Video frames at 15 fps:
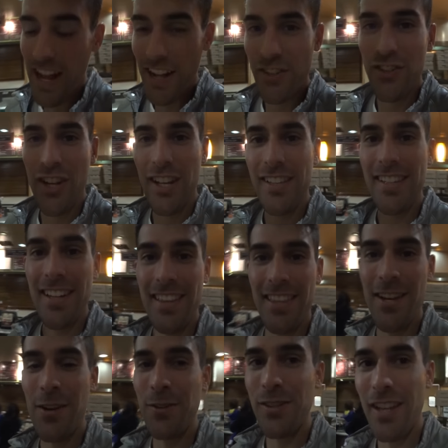I checked in at the
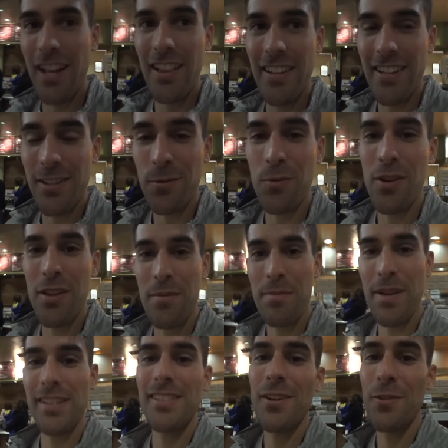hotel and it's one of the
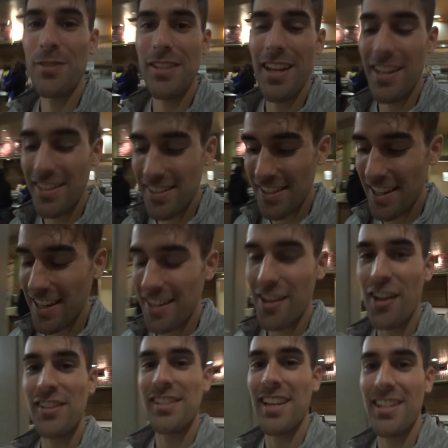best hotels in
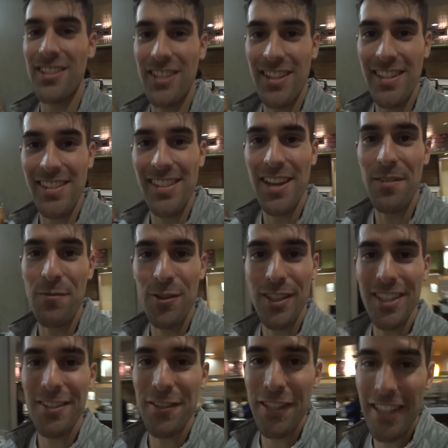Los Angeles. I'm
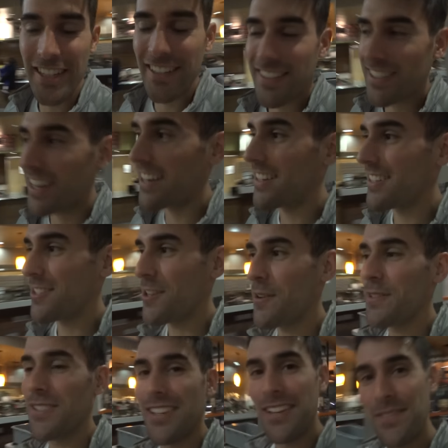really, really excited to show it
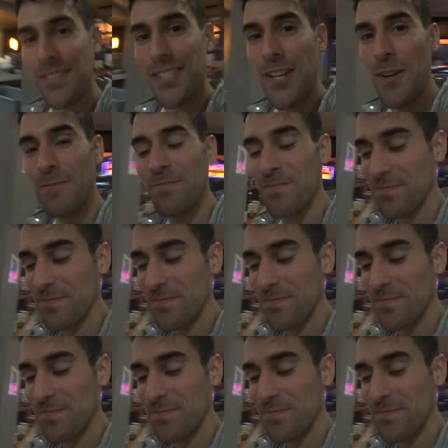to him, so.